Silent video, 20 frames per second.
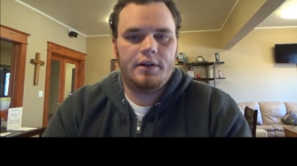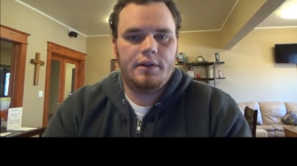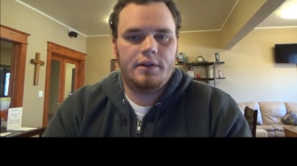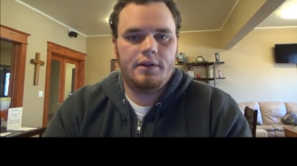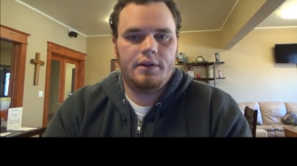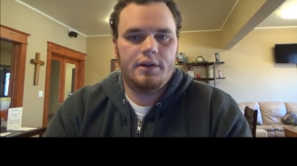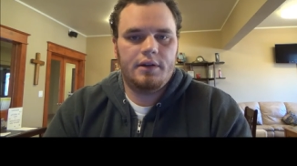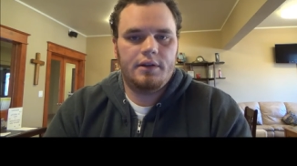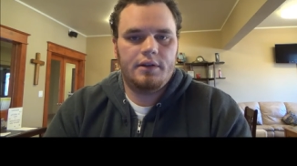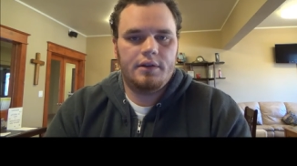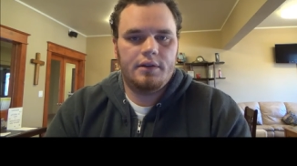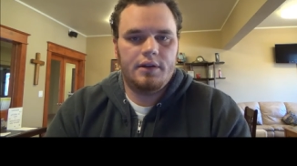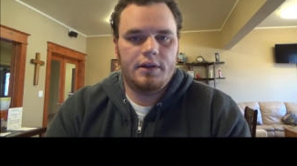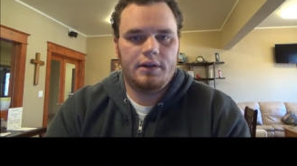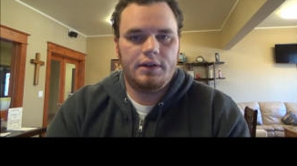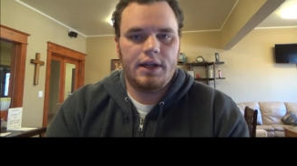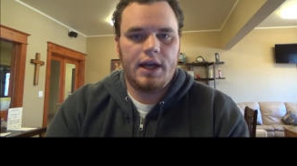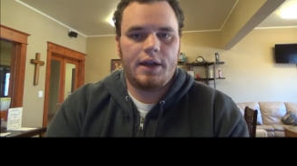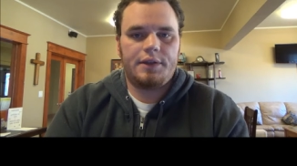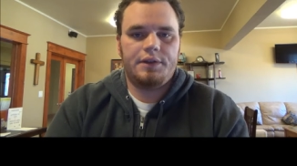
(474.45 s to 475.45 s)
the, the
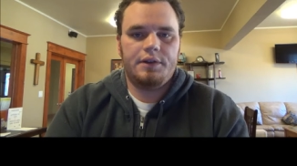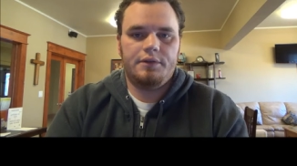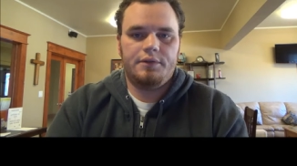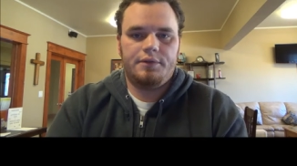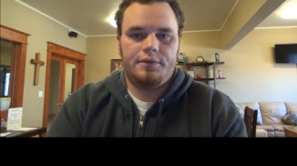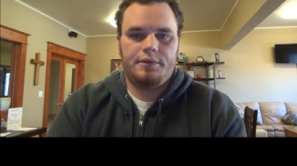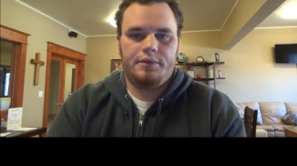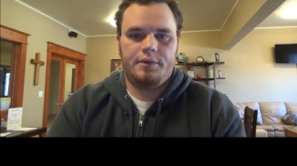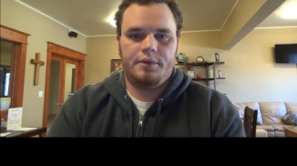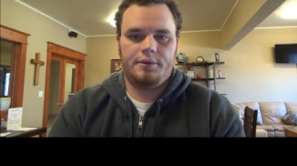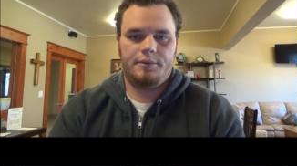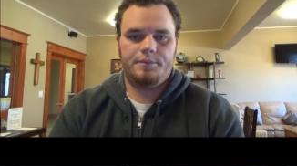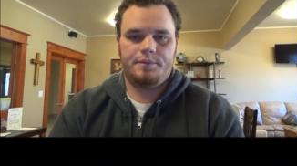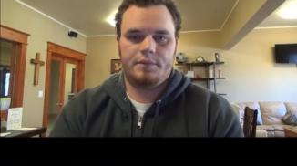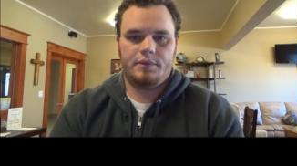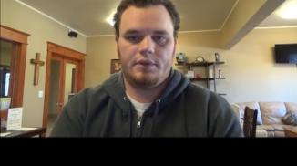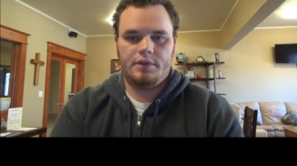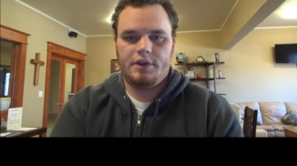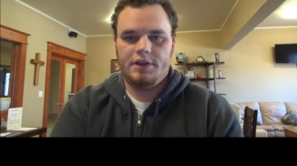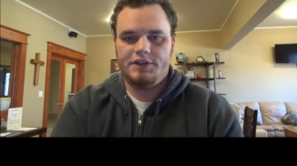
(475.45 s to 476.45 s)
death of
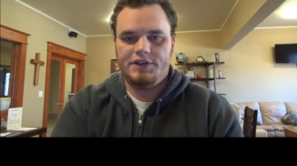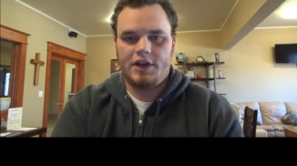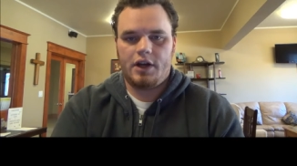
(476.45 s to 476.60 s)
these